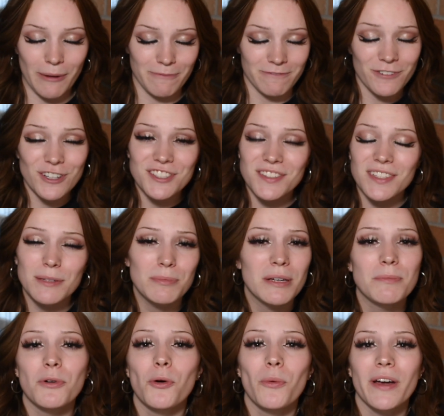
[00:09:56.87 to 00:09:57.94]
Firstly,
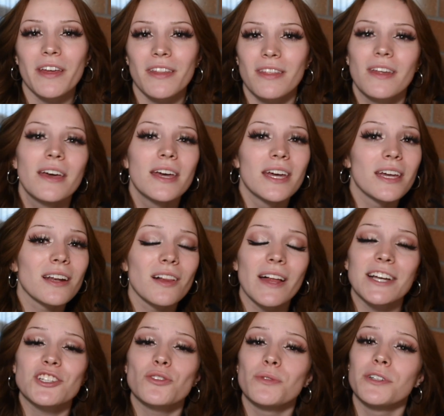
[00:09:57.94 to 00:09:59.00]
people with
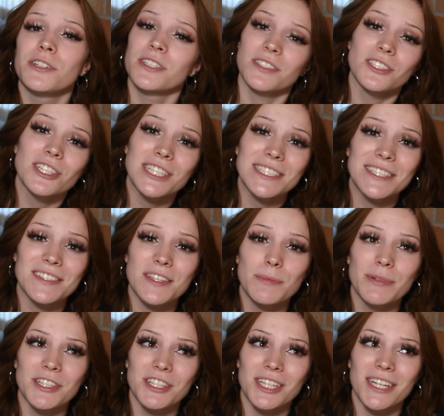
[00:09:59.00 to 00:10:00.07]
intellectual or learning
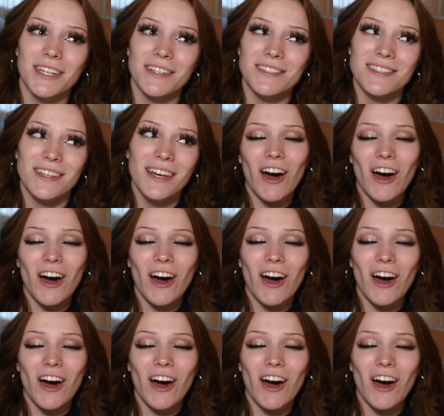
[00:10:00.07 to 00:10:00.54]
disabilities.